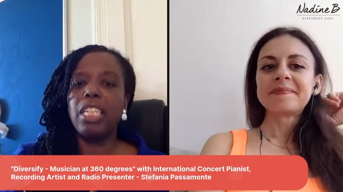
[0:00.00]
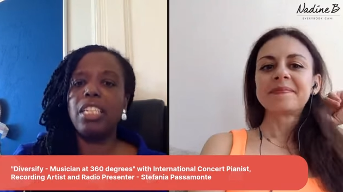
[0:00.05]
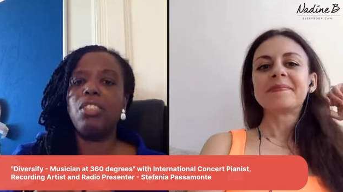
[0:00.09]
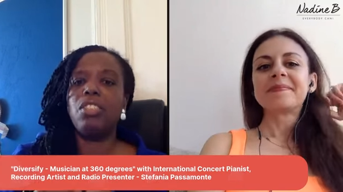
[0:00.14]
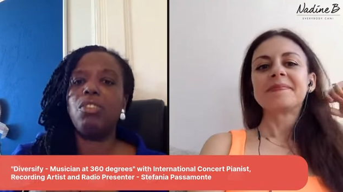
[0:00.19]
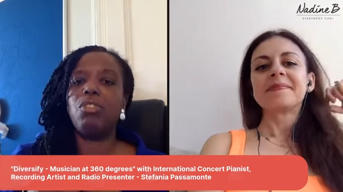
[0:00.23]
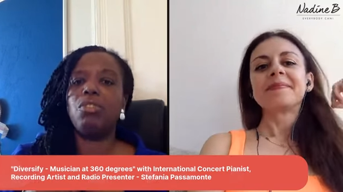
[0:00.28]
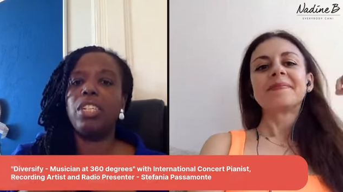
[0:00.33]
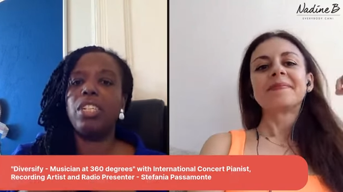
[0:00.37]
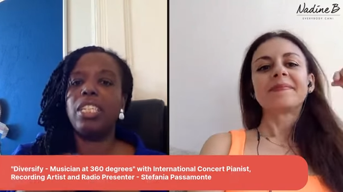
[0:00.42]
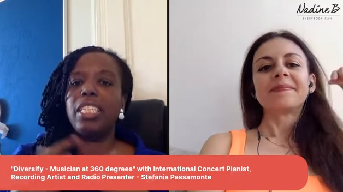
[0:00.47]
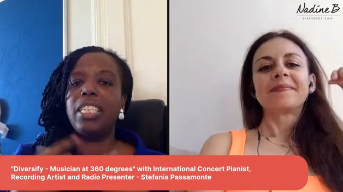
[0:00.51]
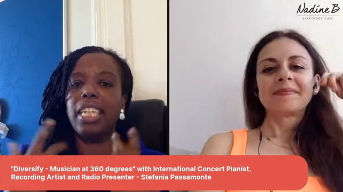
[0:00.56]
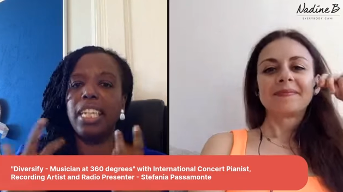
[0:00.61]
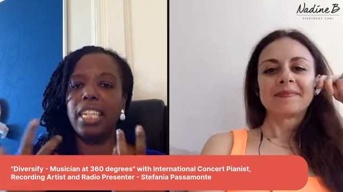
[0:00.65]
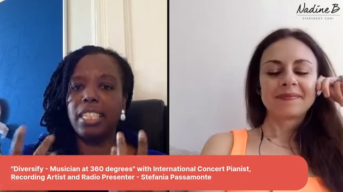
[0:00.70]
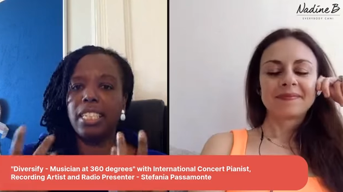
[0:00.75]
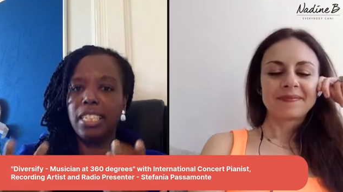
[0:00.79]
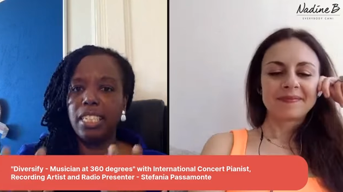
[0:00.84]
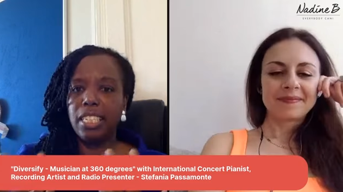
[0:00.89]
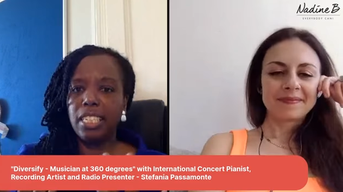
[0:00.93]
Speaker 1: this
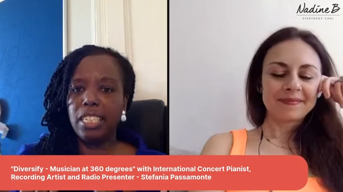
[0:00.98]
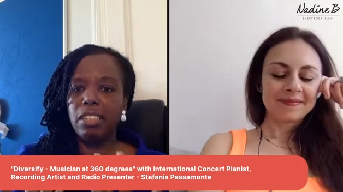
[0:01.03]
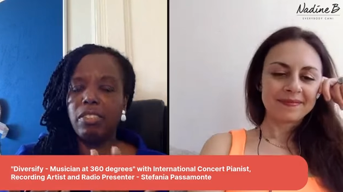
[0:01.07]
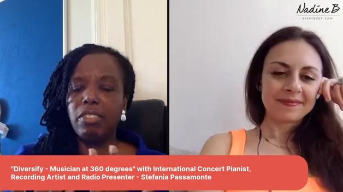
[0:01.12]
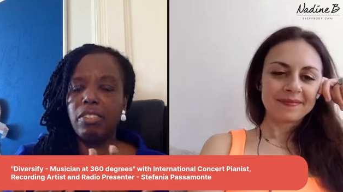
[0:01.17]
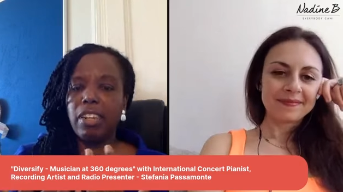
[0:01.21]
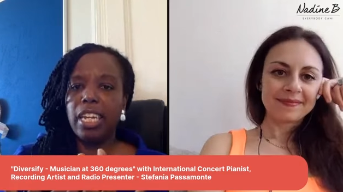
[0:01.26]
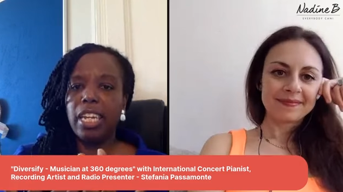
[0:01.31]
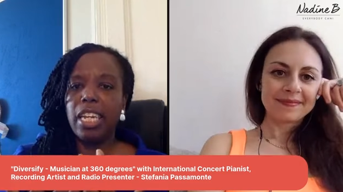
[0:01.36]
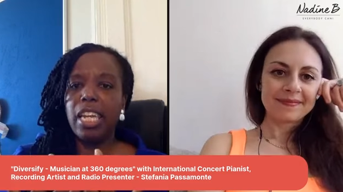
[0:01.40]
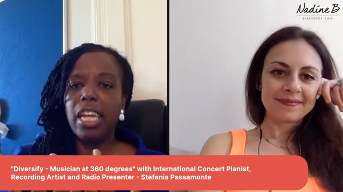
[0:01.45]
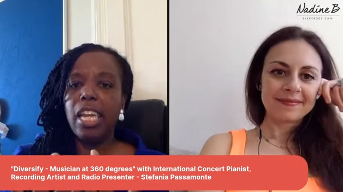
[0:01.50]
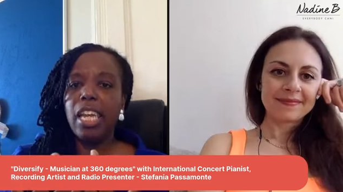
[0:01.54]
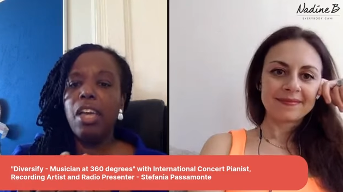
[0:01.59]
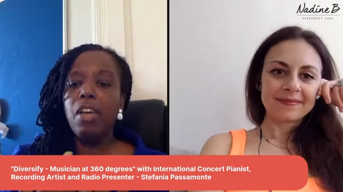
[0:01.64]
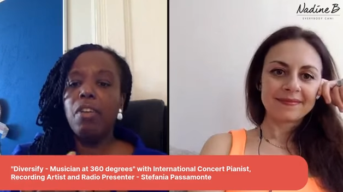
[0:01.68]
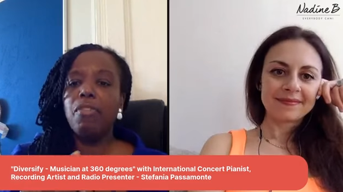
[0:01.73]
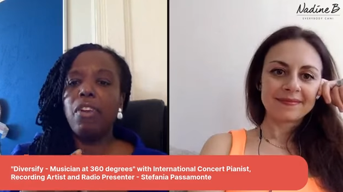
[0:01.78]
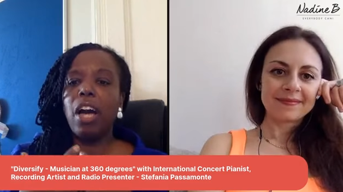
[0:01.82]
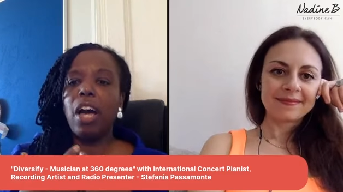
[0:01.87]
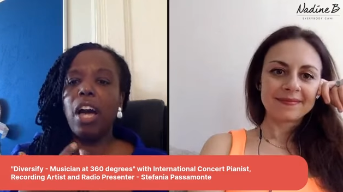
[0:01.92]
360 degree
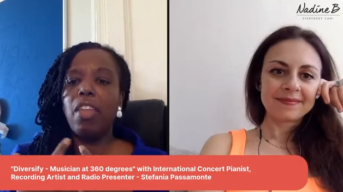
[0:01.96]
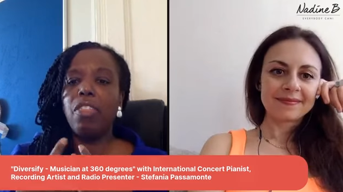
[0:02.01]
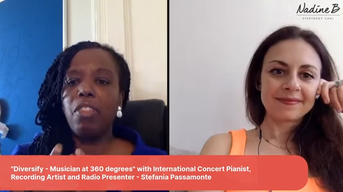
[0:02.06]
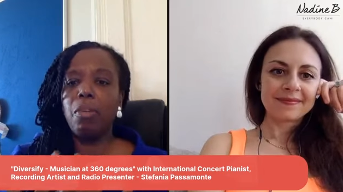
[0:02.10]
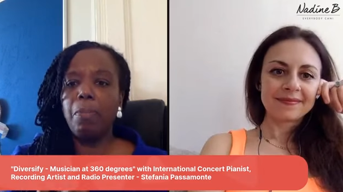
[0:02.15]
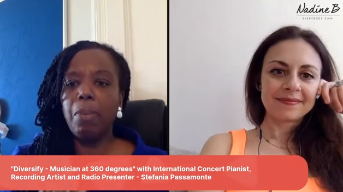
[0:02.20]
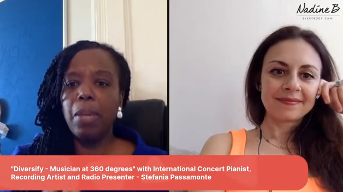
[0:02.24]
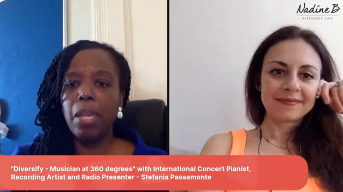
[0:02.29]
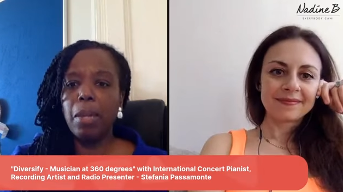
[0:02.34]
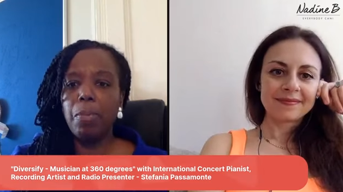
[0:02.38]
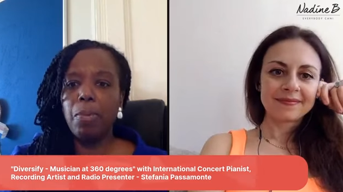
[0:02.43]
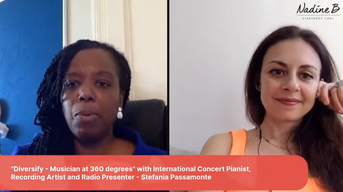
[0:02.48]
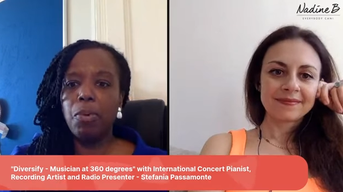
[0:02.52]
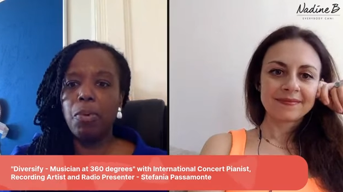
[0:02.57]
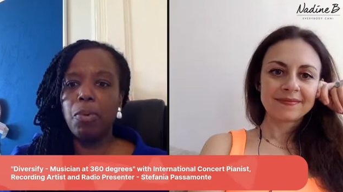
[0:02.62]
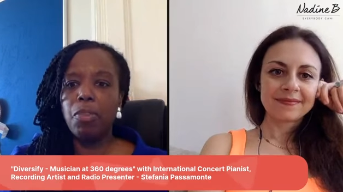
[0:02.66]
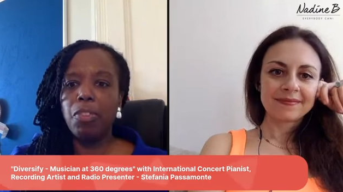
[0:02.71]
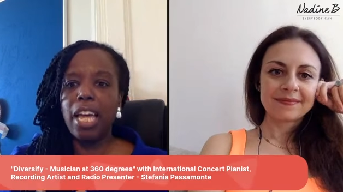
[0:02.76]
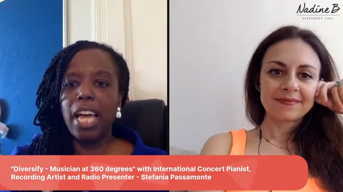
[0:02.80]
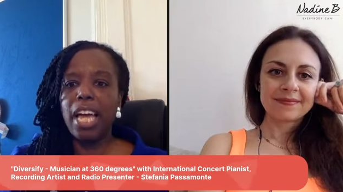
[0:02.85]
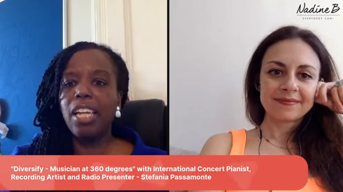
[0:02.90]
for other
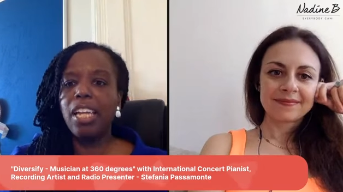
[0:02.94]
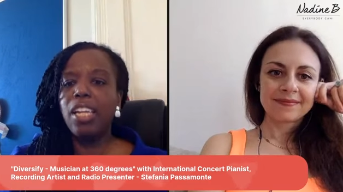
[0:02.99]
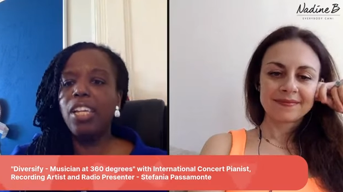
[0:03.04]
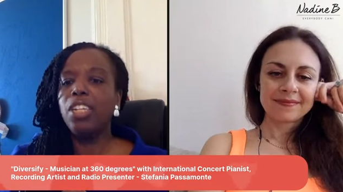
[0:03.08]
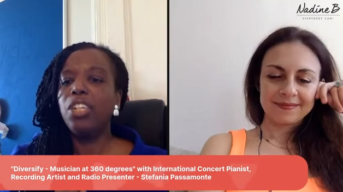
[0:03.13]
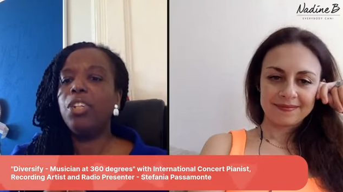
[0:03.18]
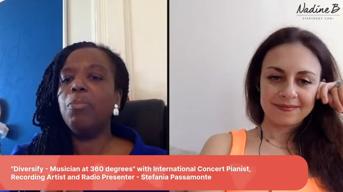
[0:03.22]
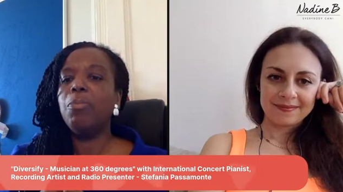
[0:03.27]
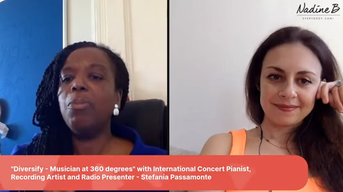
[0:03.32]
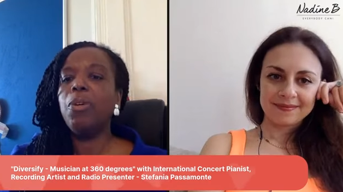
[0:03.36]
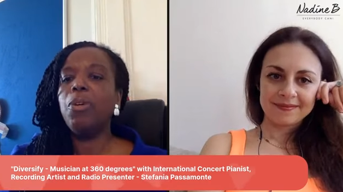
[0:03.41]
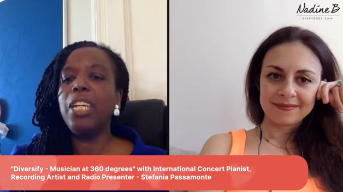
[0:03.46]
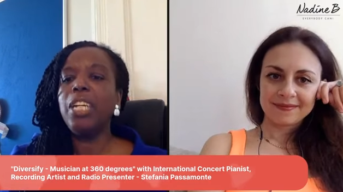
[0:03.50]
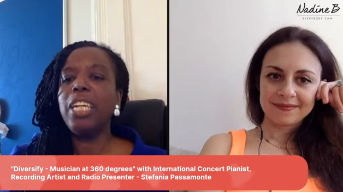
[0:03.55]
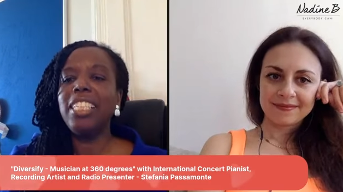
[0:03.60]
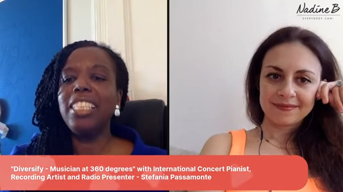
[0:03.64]
people that, good morning,